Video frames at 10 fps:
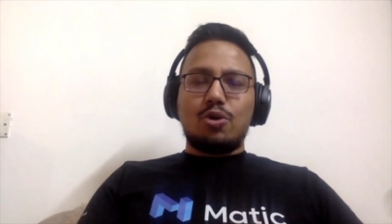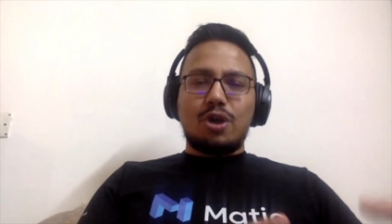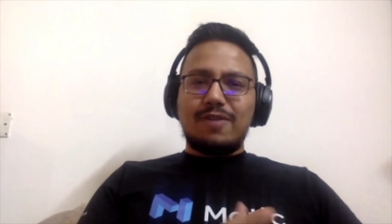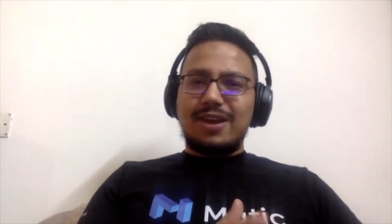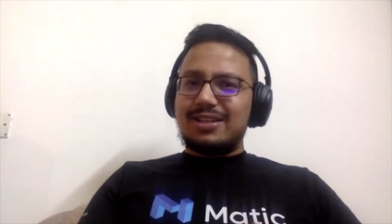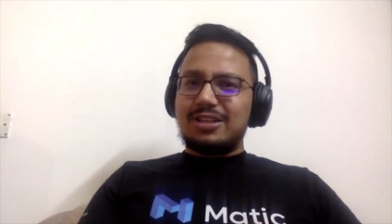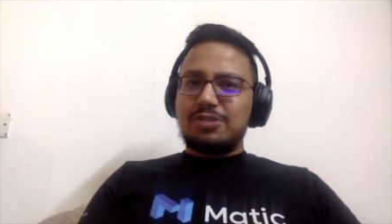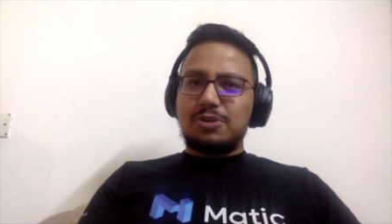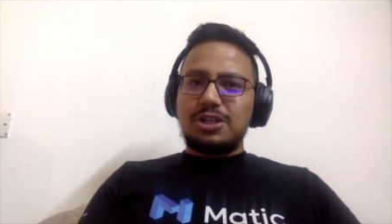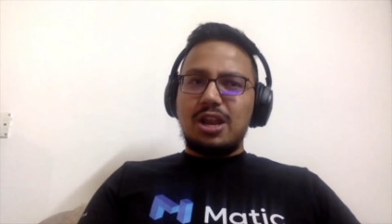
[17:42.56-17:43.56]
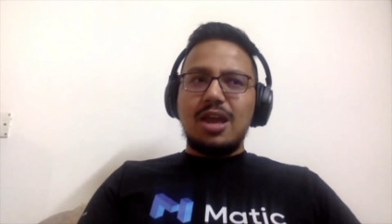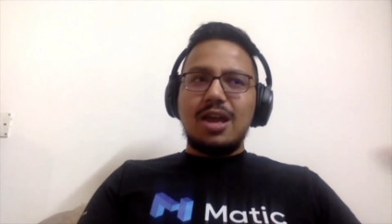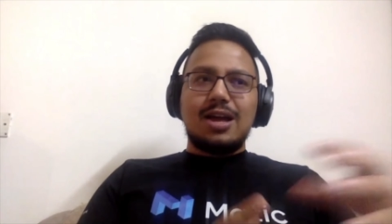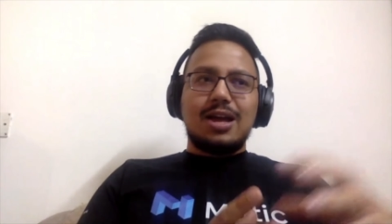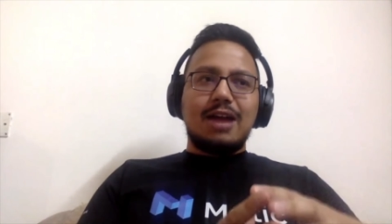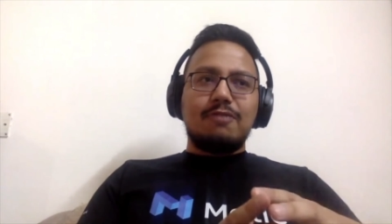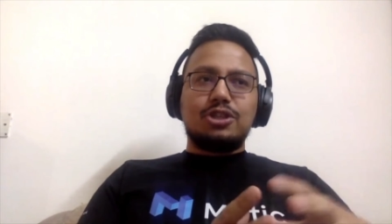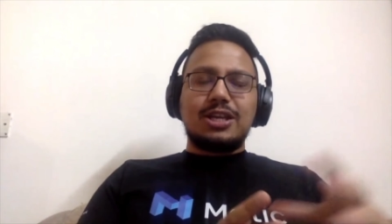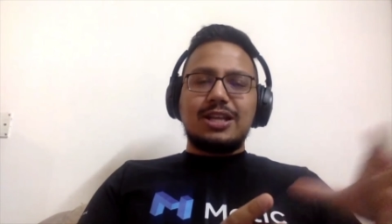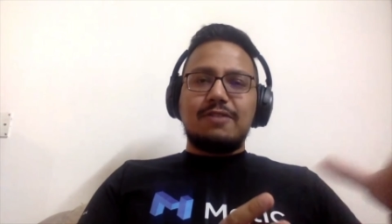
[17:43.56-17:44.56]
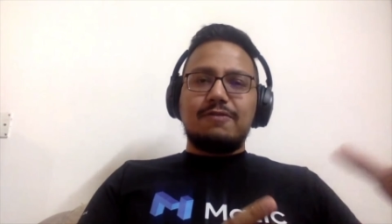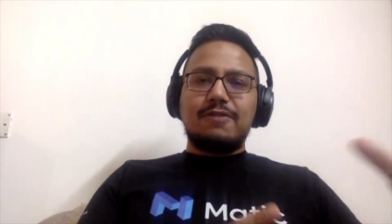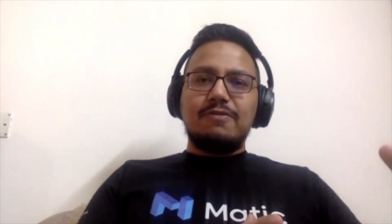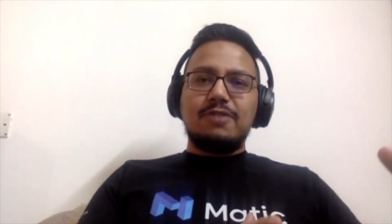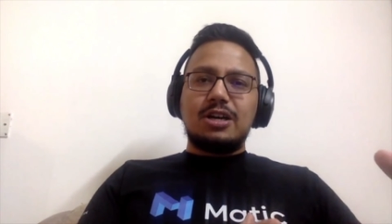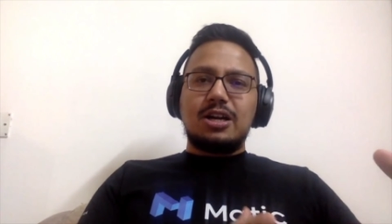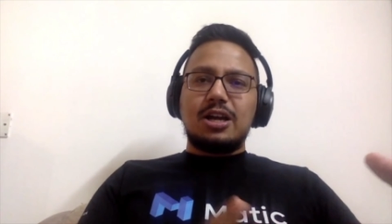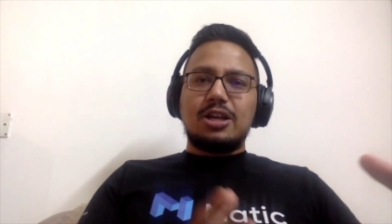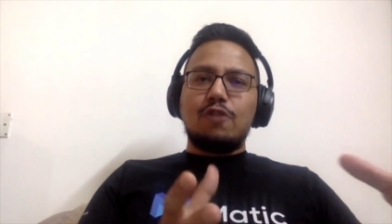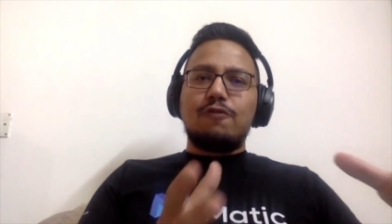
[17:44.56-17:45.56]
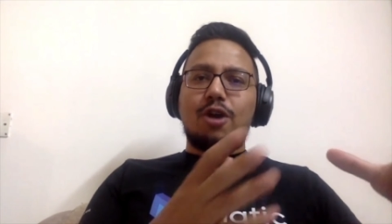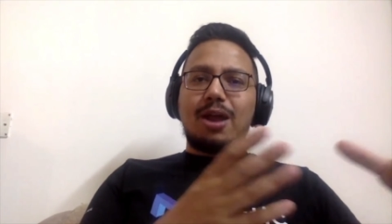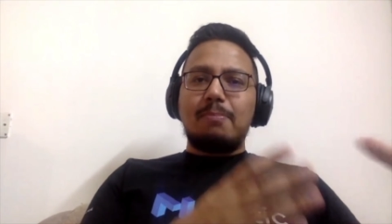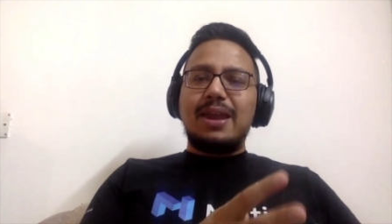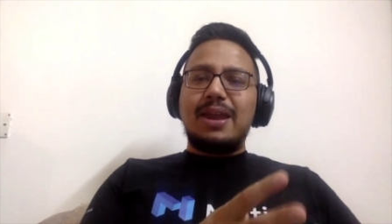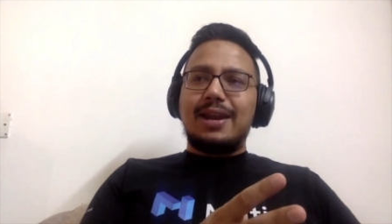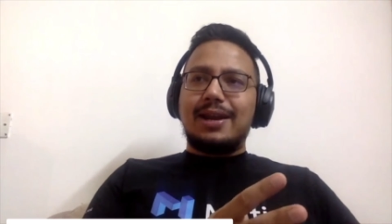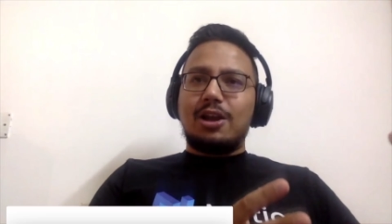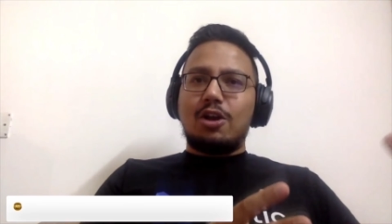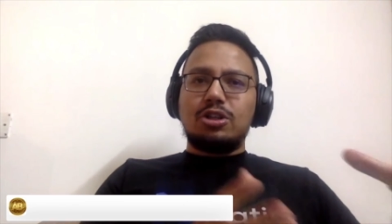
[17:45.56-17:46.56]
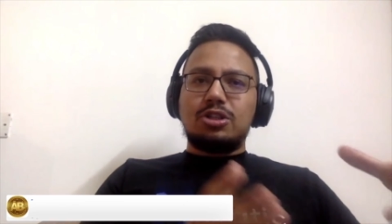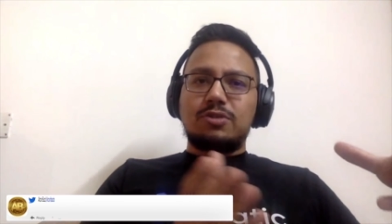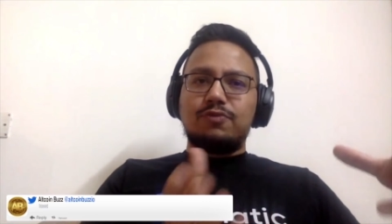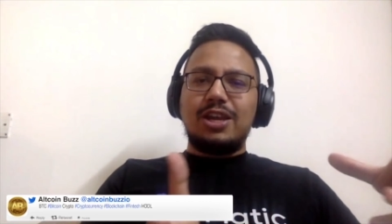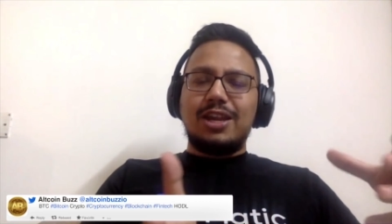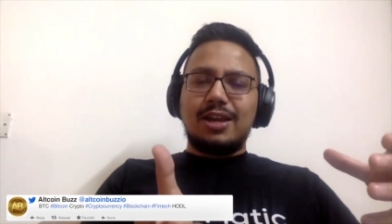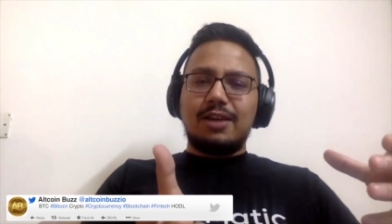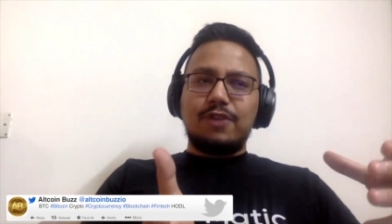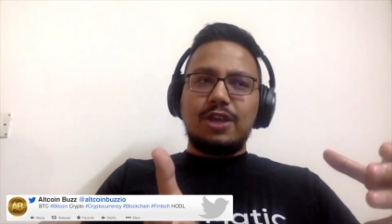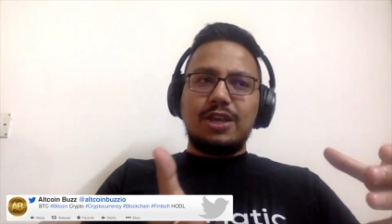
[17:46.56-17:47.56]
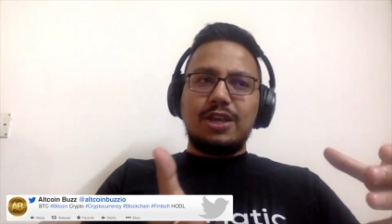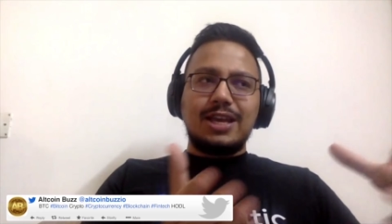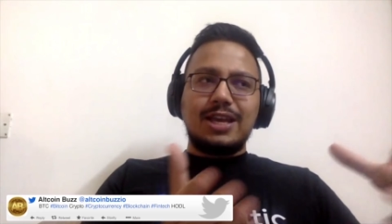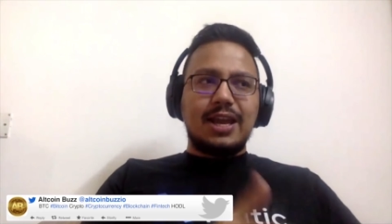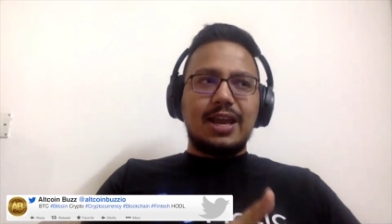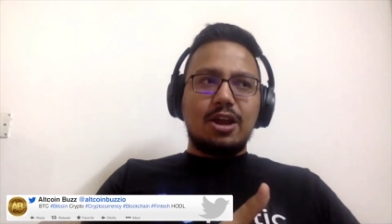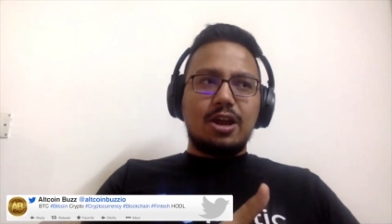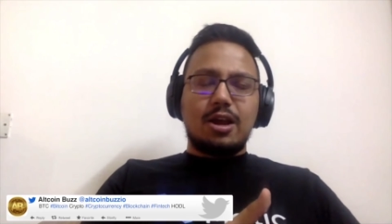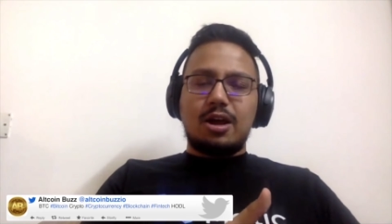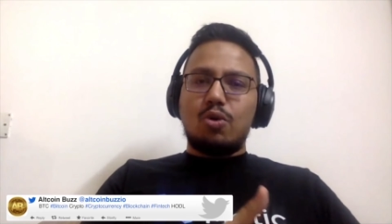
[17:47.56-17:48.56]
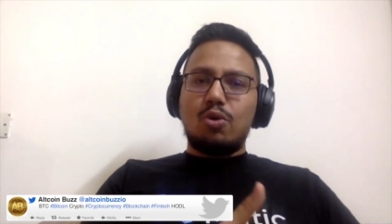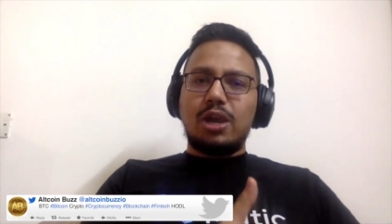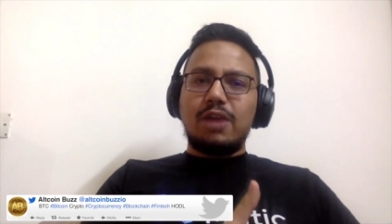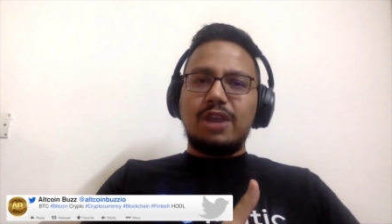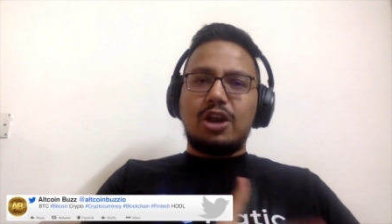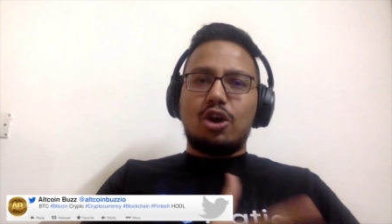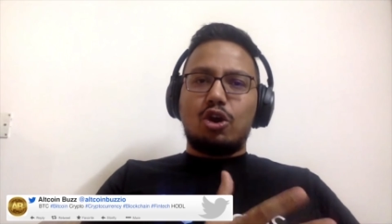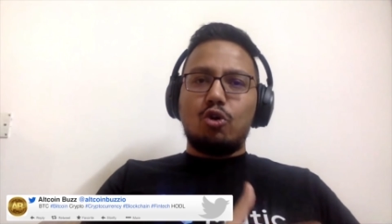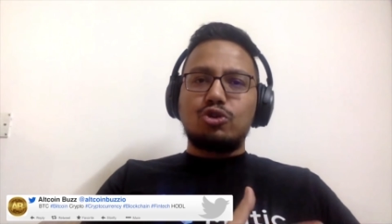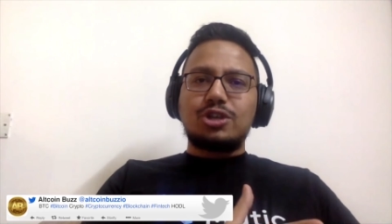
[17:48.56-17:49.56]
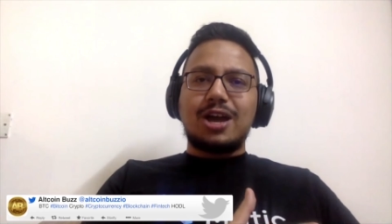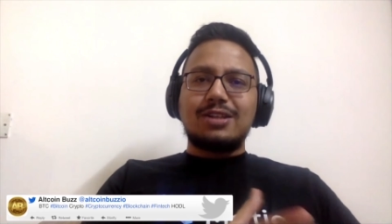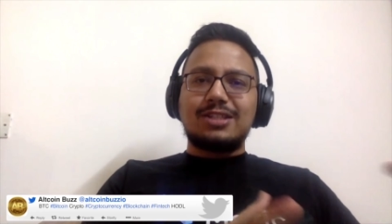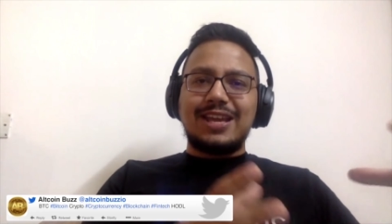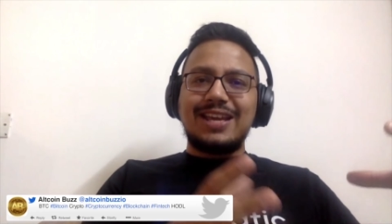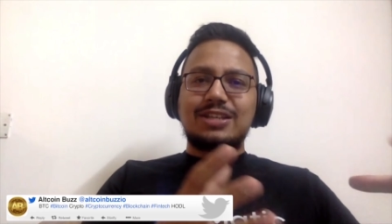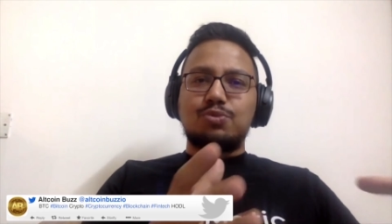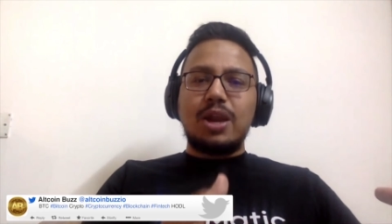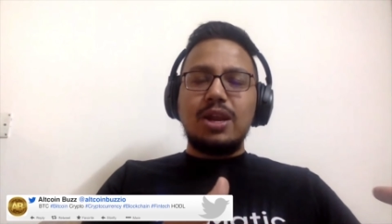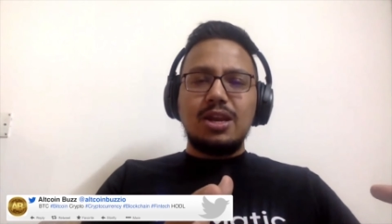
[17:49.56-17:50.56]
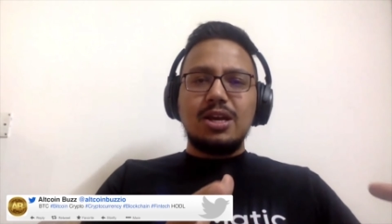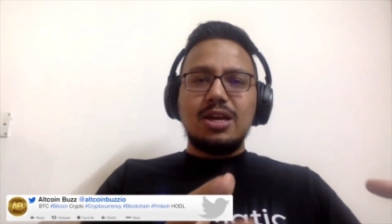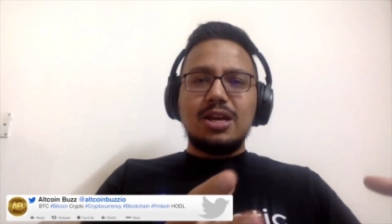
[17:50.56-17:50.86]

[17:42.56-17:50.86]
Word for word: coronavirus situation. I would say that we were, you know, for our mainnet launch, we, we yesterday uh, only we closed our stage one,